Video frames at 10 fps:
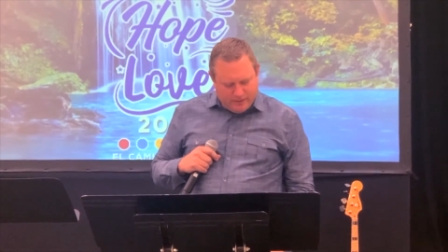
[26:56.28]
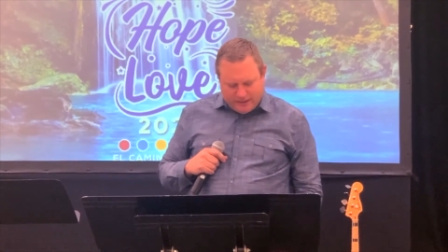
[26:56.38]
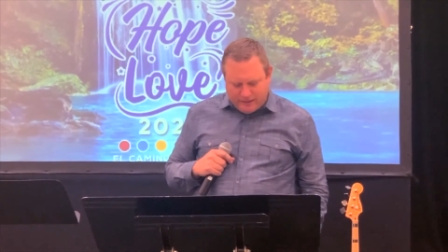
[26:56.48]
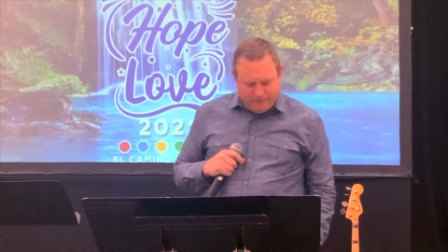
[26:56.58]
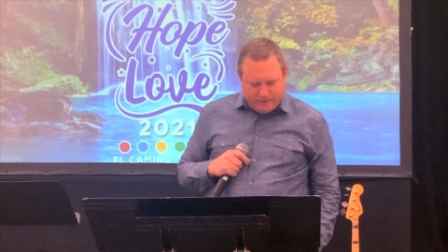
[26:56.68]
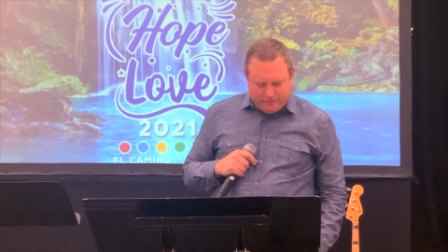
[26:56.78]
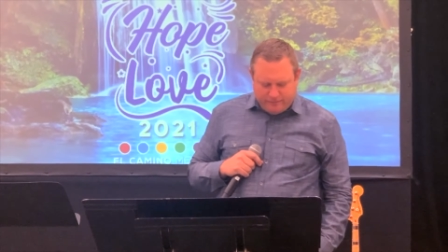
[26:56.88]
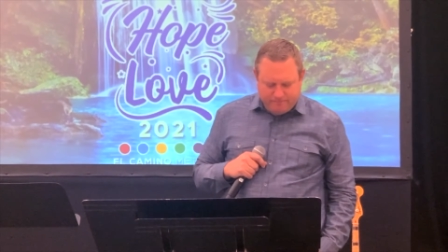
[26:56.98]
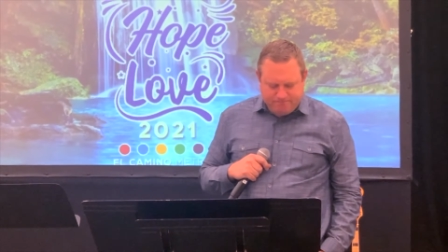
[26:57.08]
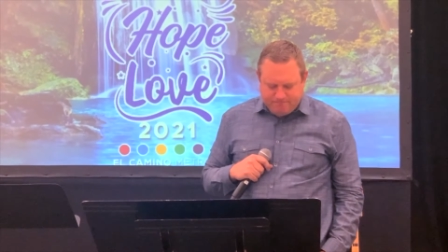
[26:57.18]
I love
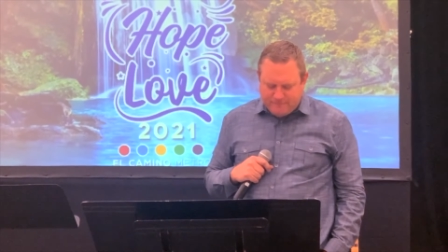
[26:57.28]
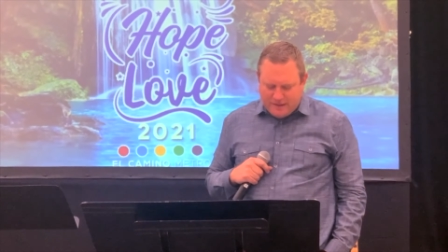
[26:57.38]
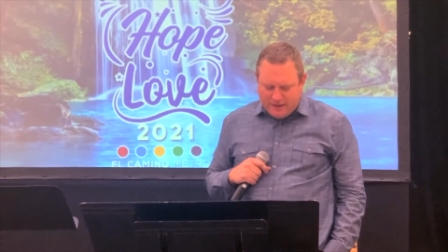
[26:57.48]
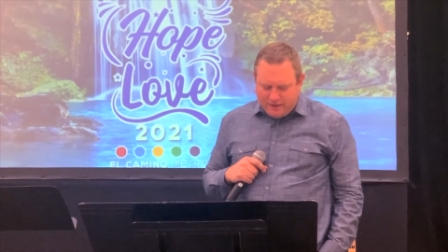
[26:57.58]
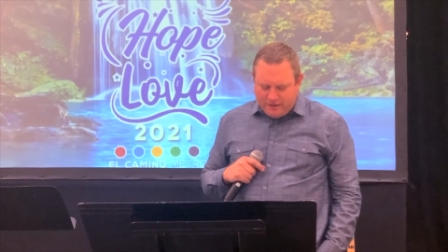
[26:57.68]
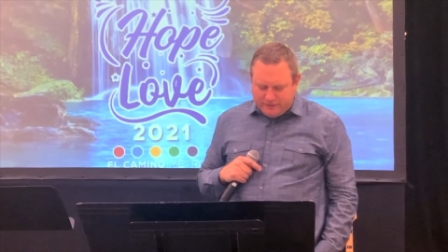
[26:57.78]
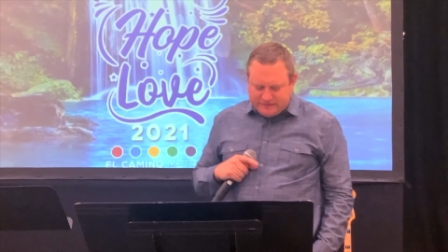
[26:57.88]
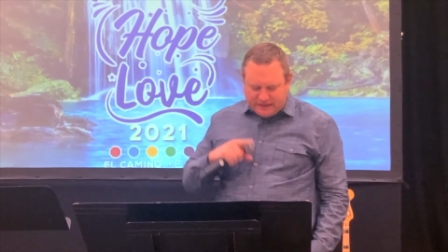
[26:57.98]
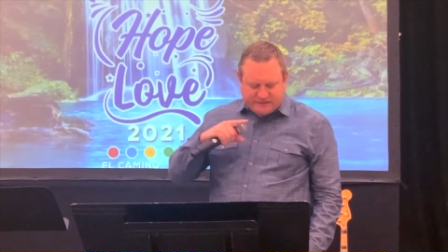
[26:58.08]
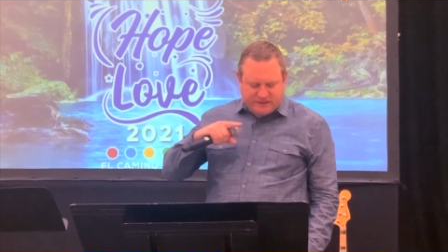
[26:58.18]
this
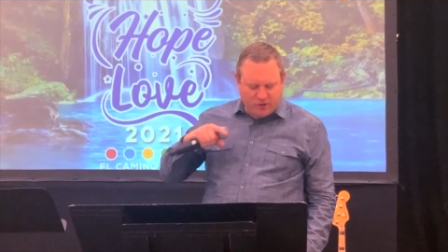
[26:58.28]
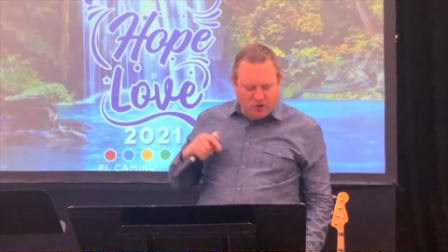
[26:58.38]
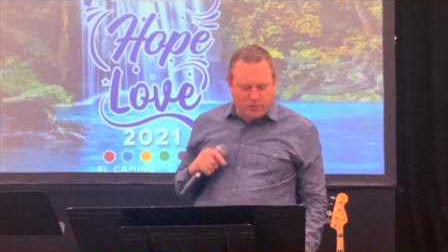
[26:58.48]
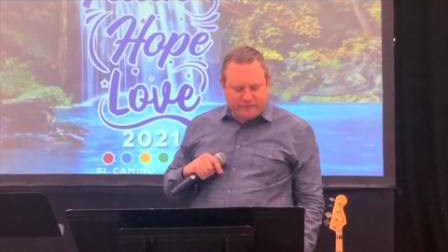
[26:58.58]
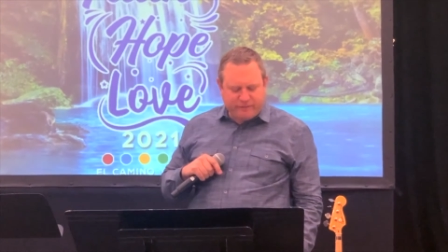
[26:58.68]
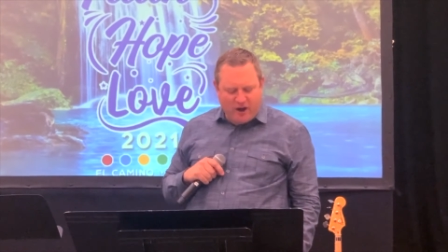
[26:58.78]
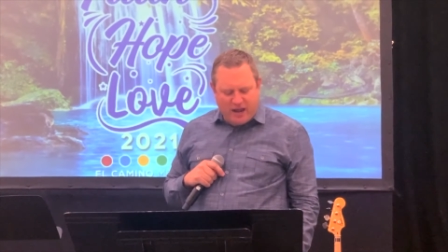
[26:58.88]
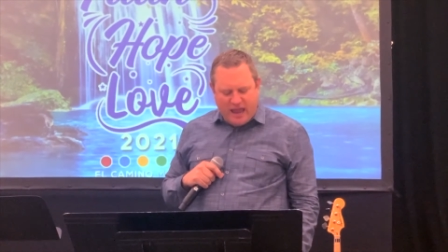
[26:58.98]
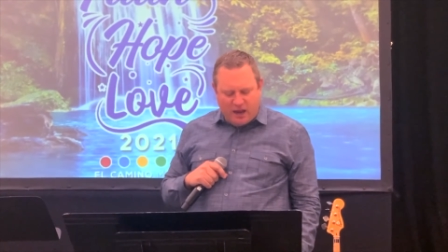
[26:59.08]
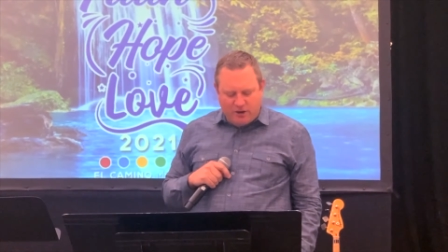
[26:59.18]
says, The Lord was
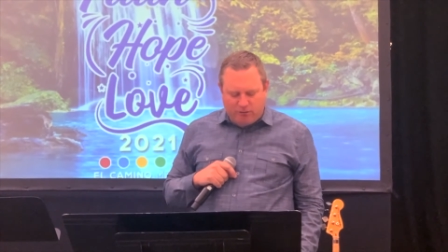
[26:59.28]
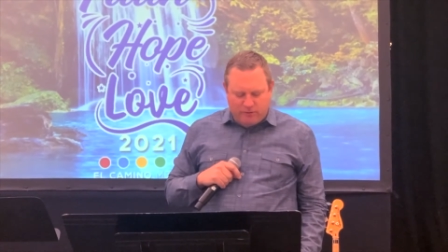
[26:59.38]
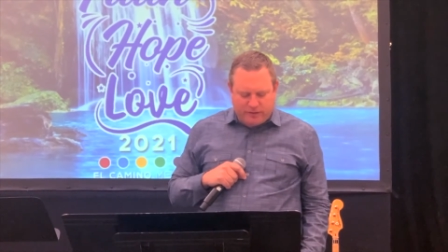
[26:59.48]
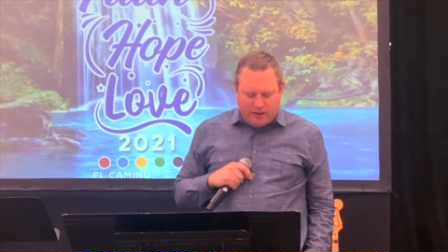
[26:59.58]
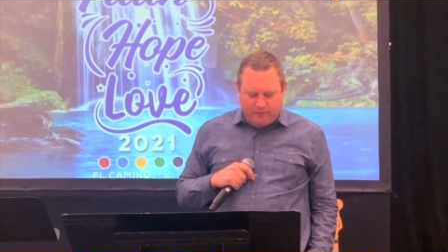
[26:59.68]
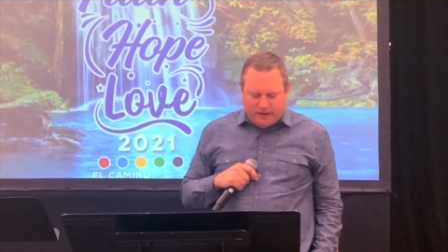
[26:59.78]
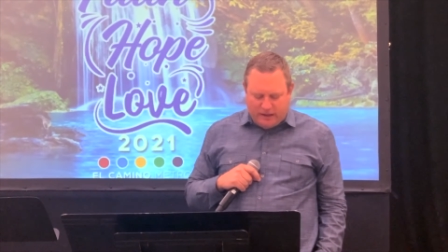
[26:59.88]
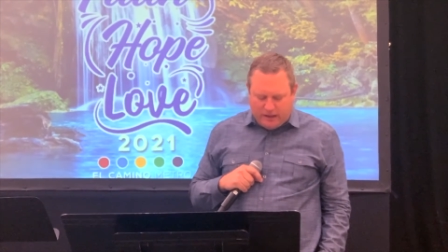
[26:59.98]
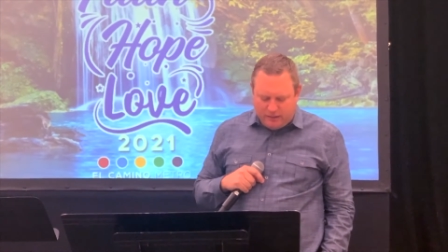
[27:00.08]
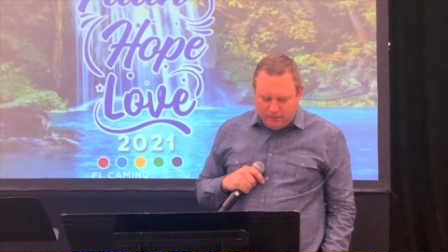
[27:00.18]
very angry with them, and
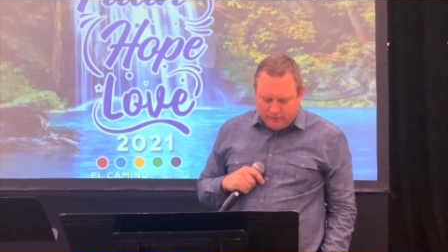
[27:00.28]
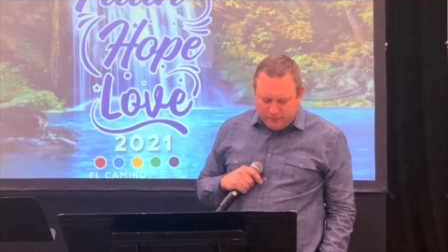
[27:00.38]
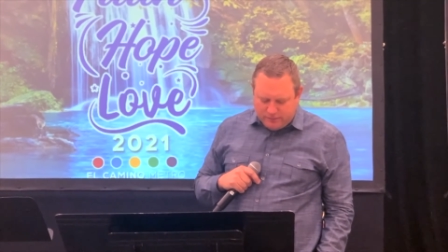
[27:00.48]
he